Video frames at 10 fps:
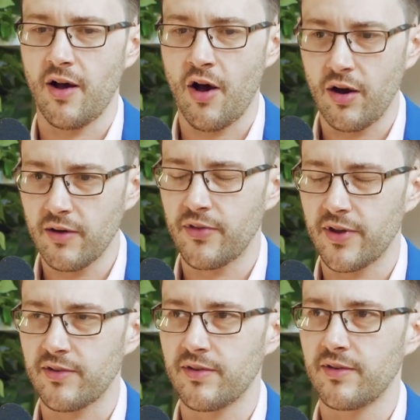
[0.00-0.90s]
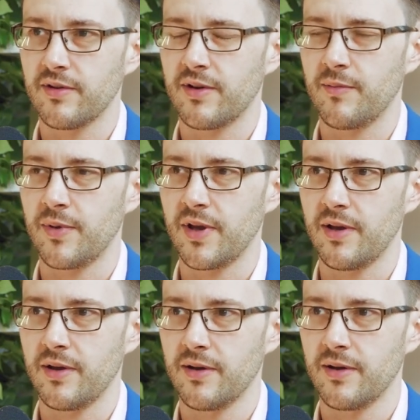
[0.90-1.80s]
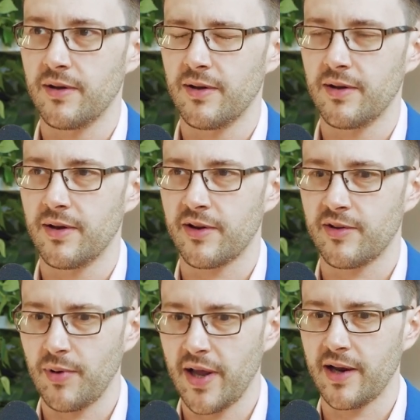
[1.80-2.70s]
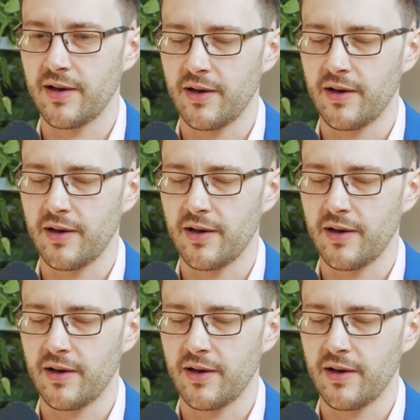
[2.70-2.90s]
all of this can be explained.